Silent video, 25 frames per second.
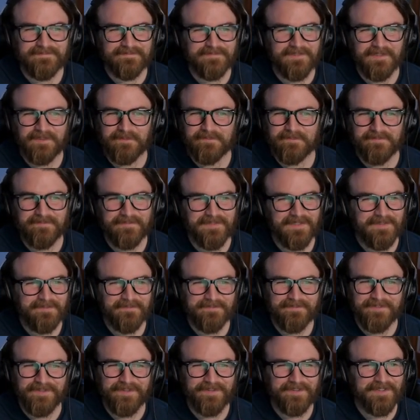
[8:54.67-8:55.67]
nope, nope.
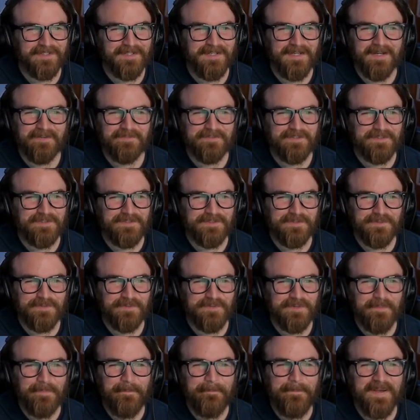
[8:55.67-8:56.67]
You're gonna have to do
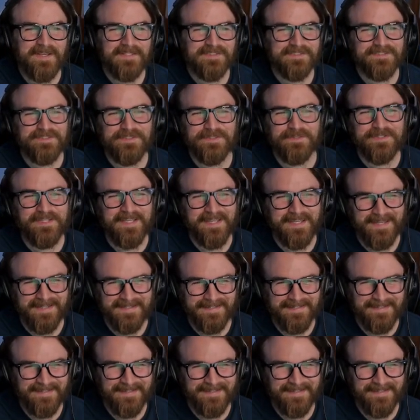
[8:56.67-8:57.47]
the best you can.